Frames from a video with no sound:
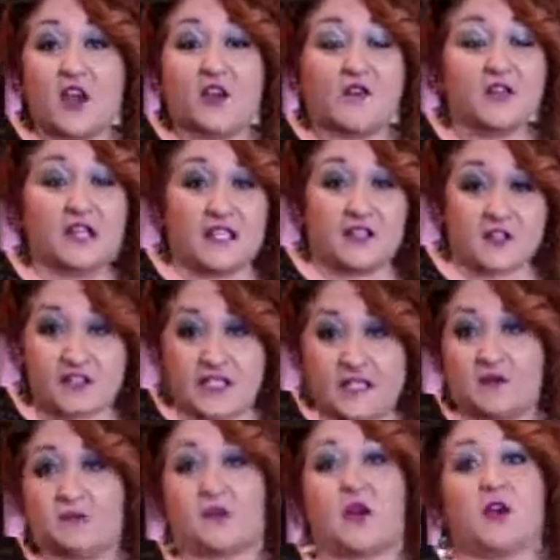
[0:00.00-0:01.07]
over the years
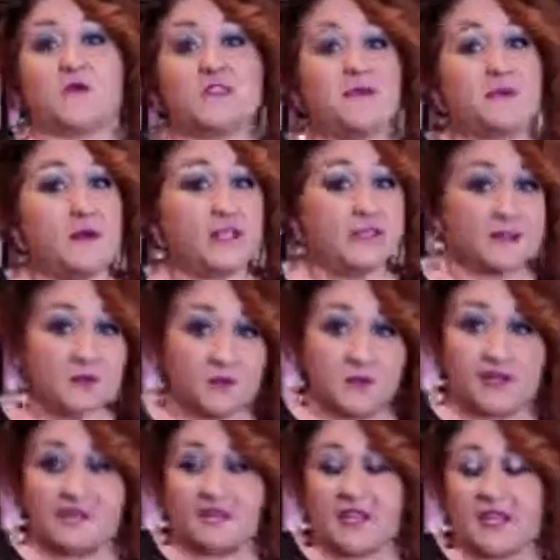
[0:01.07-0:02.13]
perms have been
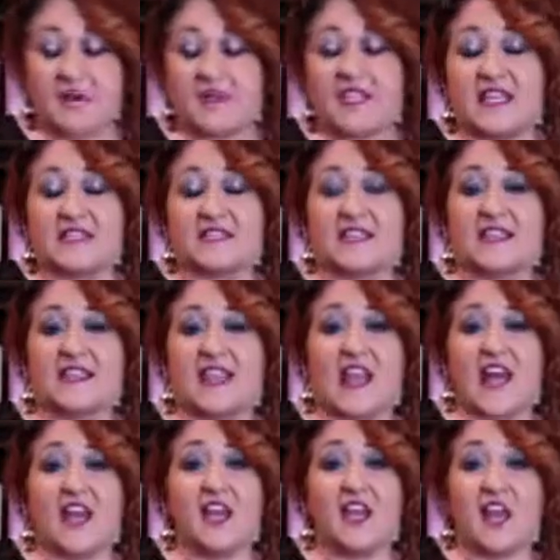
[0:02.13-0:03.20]
revamped, things like
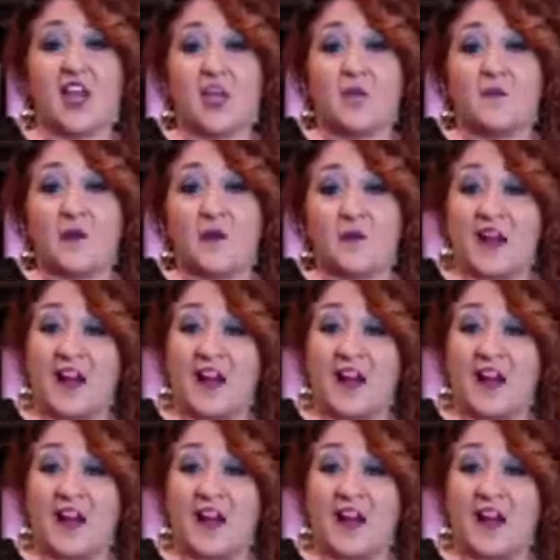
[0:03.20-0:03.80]
that. But what